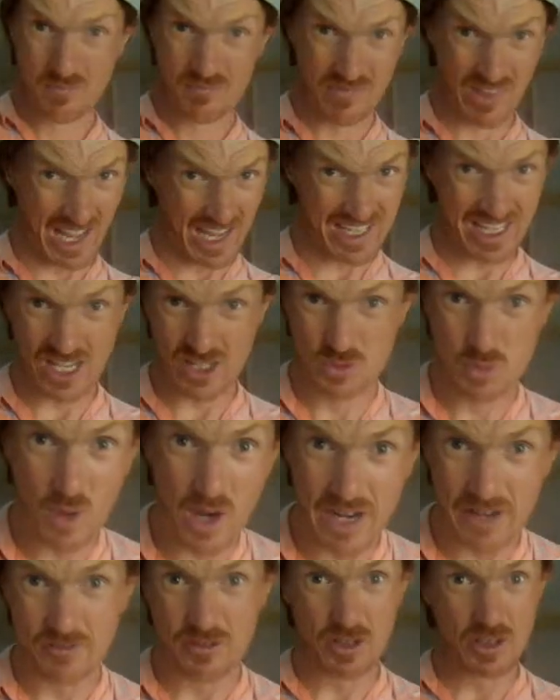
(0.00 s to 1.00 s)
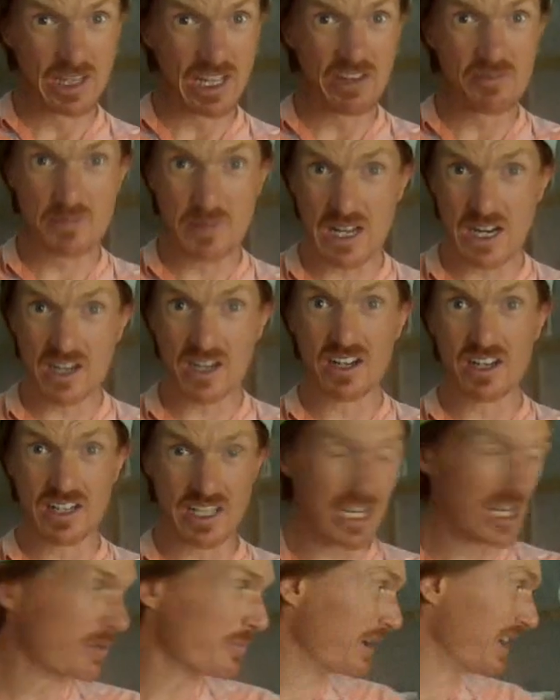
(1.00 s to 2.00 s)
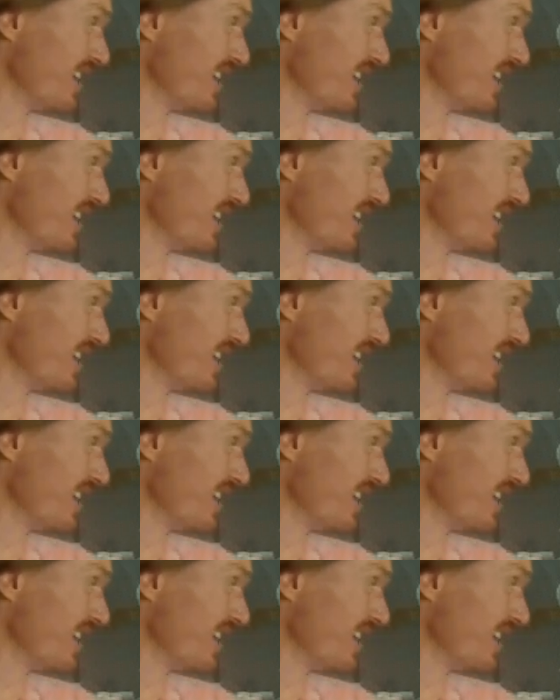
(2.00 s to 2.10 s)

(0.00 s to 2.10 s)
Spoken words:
And guess what? If you live near me,